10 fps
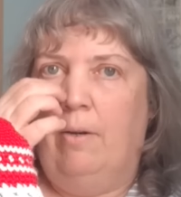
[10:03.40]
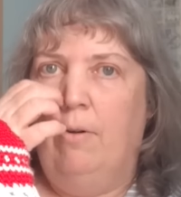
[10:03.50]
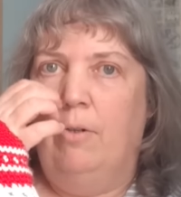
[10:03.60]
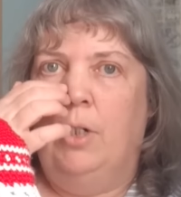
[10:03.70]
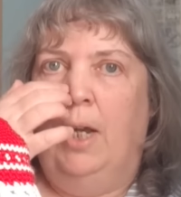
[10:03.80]

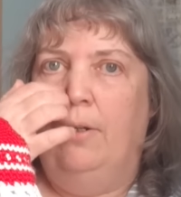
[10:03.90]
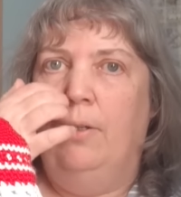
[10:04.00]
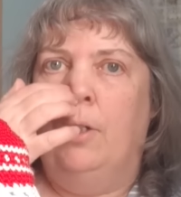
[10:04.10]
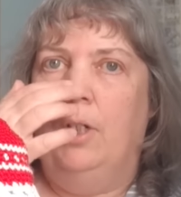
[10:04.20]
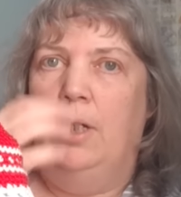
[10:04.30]
Crochet. I know
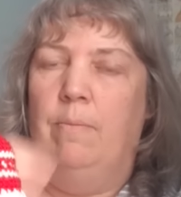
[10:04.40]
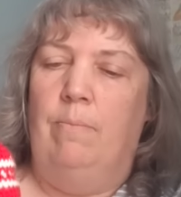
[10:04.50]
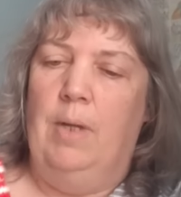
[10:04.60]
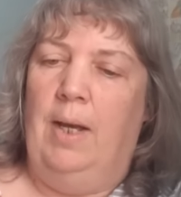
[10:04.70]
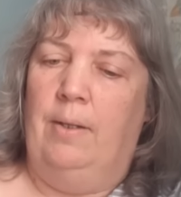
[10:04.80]
that she
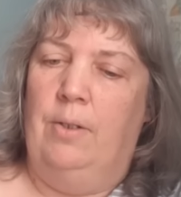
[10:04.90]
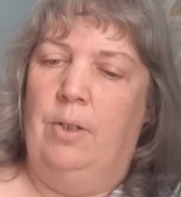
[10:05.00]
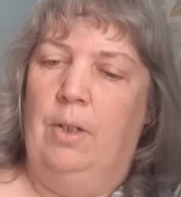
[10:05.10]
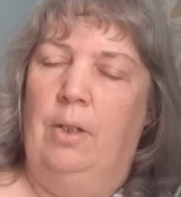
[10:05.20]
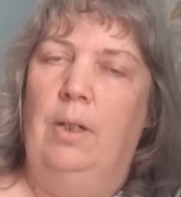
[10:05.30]
had
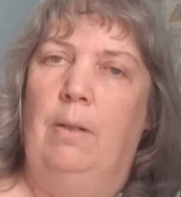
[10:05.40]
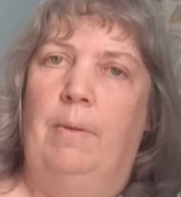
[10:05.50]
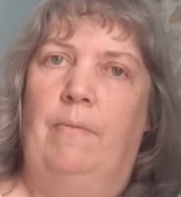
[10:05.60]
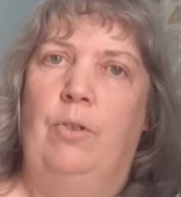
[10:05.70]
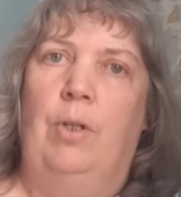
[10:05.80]
a little
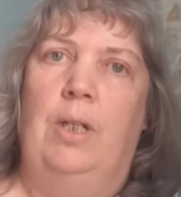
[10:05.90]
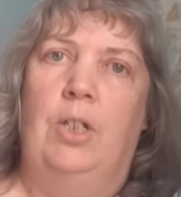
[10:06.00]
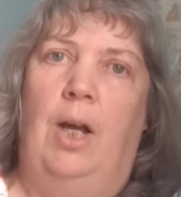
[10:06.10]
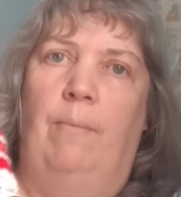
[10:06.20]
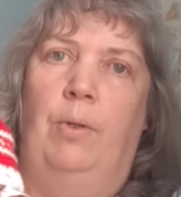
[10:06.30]
bit of a tricky
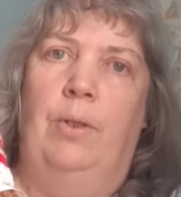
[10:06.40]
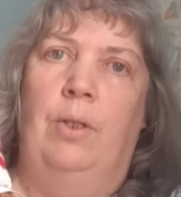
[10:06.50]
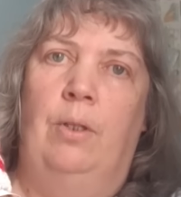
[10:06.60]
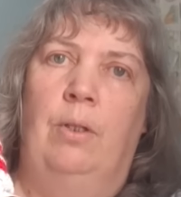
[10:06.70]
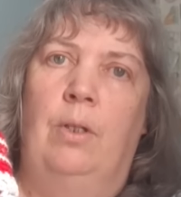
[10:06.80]
time with
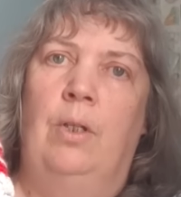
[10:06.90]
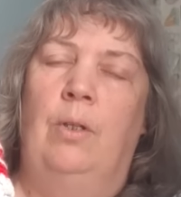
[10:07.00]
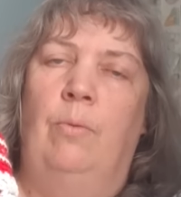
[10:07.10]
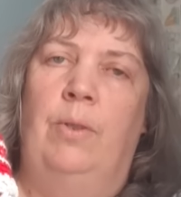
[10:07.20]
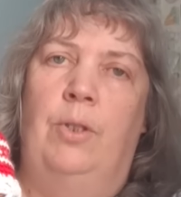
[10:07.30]

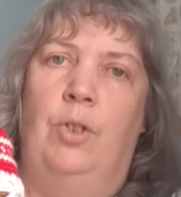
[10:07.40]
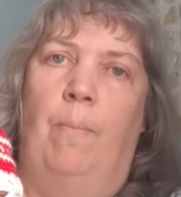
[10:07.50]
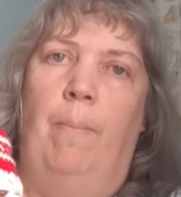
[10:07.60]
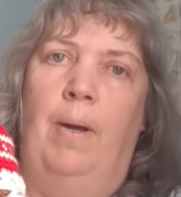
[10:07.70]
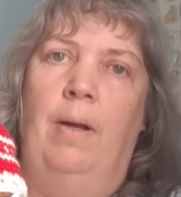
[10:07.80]
the
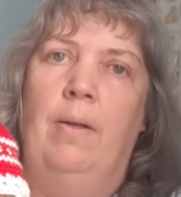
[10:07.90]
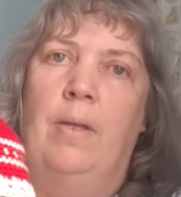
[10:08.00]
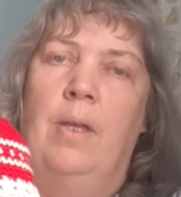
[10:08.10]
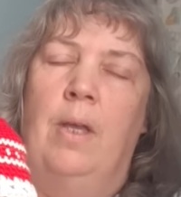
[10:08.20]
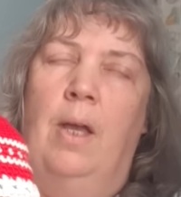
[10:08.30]
jumper,
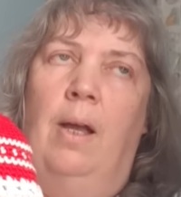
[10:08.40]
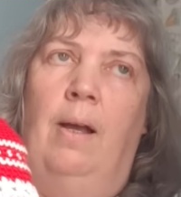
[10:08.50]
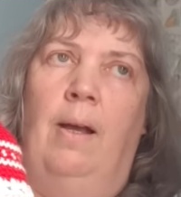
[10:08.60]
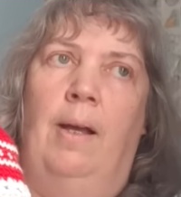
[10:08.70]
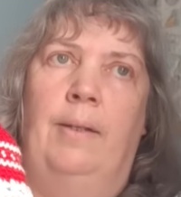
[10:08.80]

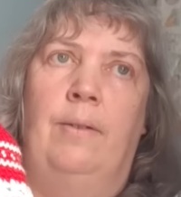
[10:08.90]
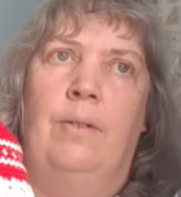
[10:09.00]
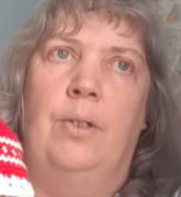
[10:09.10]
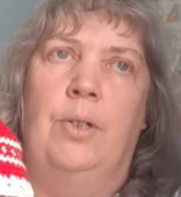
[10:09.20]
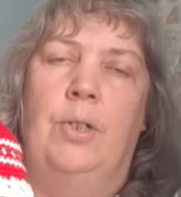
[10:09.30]

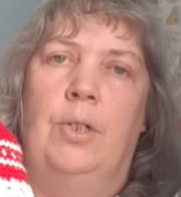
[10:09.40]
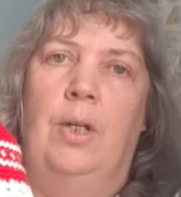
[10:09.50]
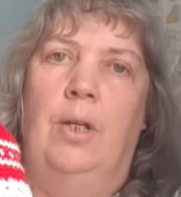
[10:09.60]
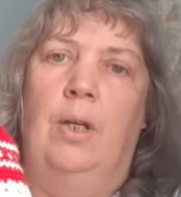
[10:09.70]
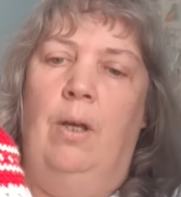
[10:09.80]
and
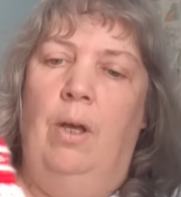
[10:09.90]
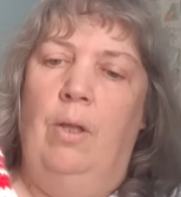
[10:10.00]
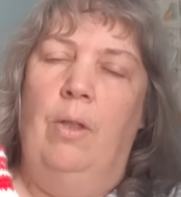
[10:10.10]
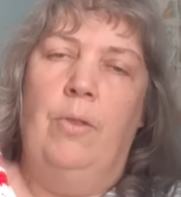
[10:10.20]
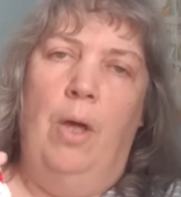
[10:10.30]

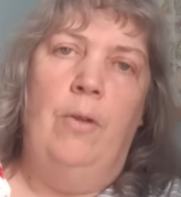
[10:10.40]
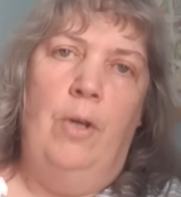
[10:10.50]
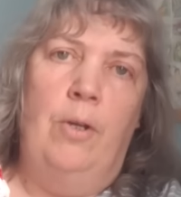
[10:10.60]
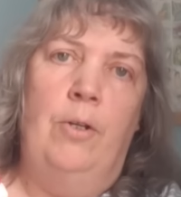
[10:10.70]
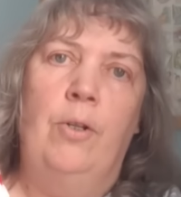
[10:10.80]

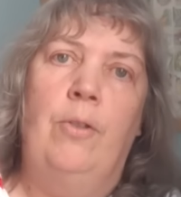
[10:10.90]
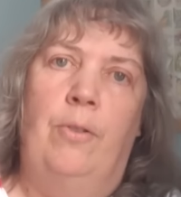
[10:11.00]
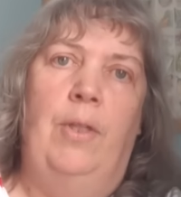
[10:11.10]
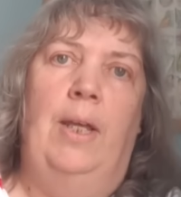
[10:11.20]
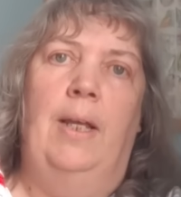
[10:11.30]
another
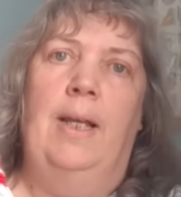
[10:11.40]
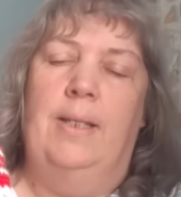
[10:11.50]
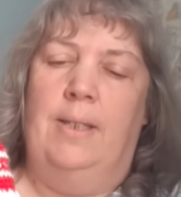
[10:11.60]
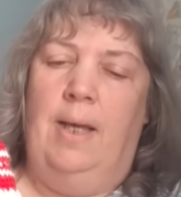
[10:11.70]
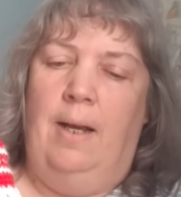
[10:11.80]
thing
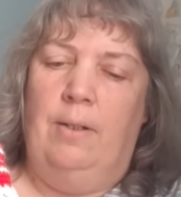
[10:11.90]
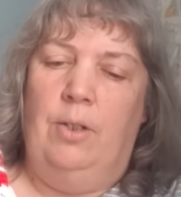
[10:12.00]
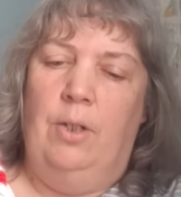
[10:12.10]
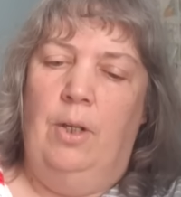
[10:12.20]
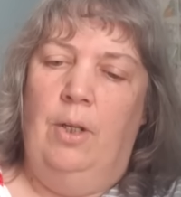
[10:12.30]
is that